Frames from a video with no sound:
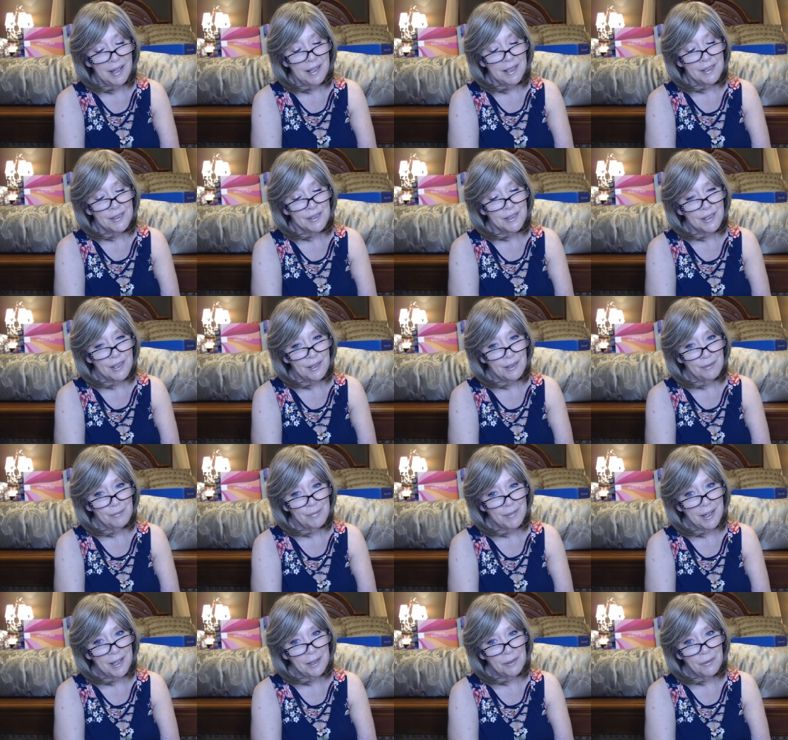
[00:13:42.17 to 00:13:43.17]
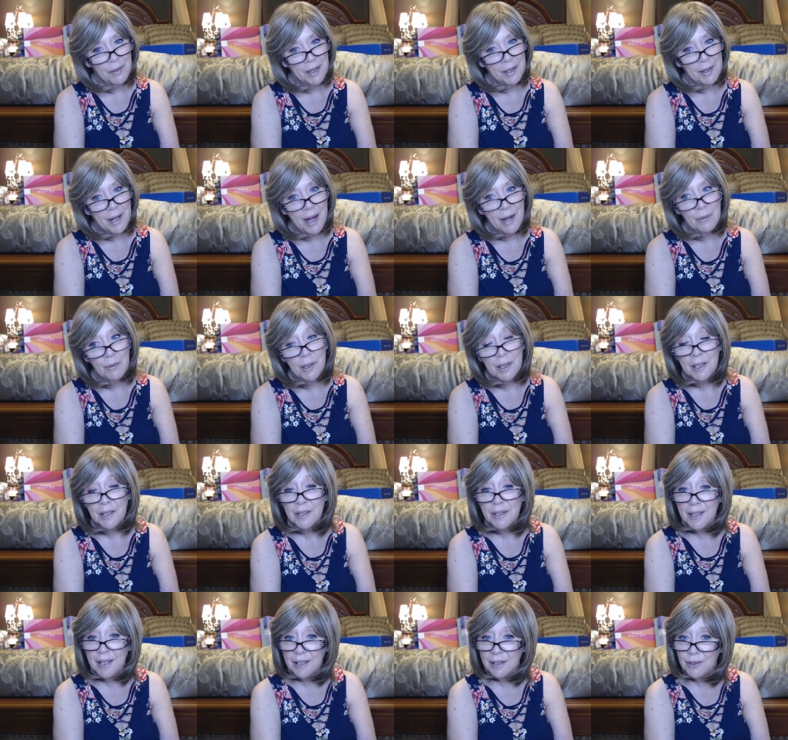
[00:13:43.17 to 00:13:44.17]
So anyway, I want to
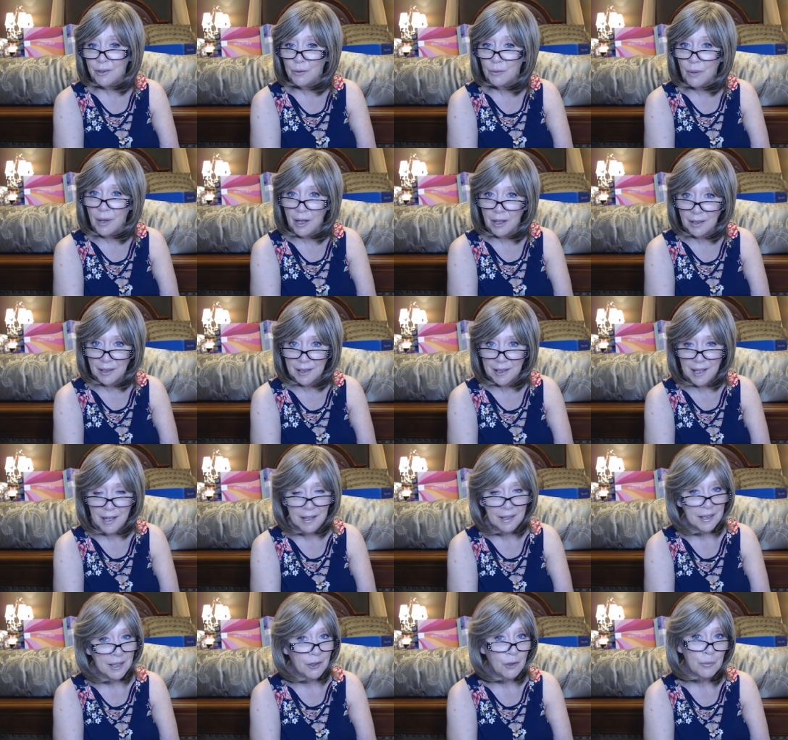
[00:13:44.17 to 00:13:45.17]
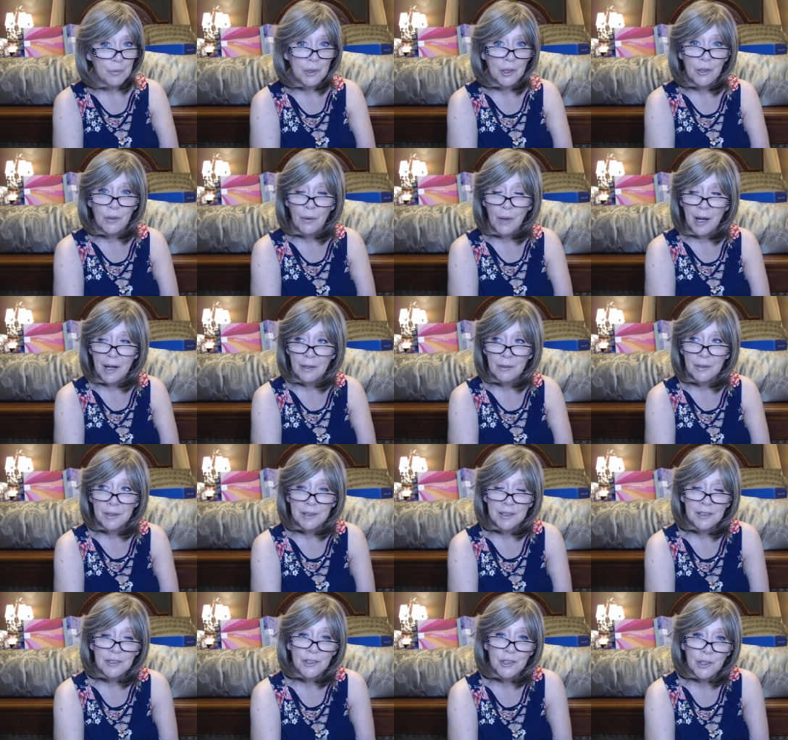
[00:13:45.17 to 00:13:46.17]
thank you all again. I hope you go out
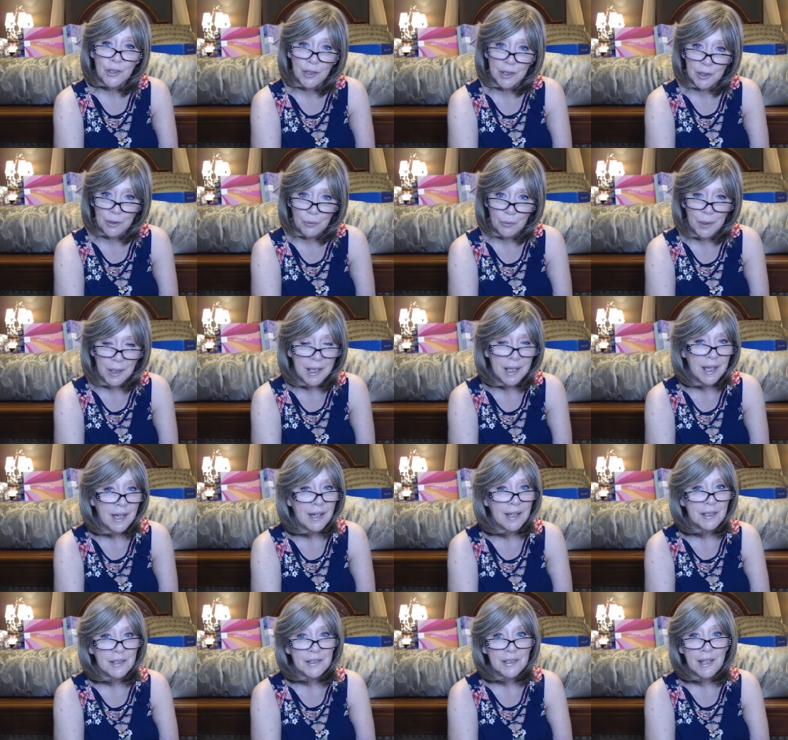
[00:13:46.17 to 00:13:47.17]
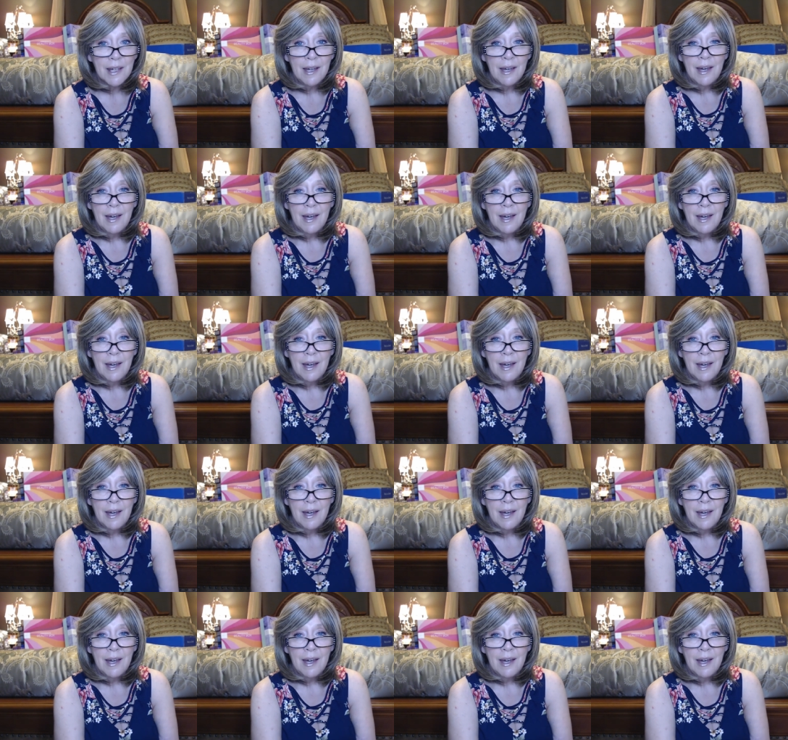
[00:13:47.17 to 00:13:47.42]
and enjoy your weekend.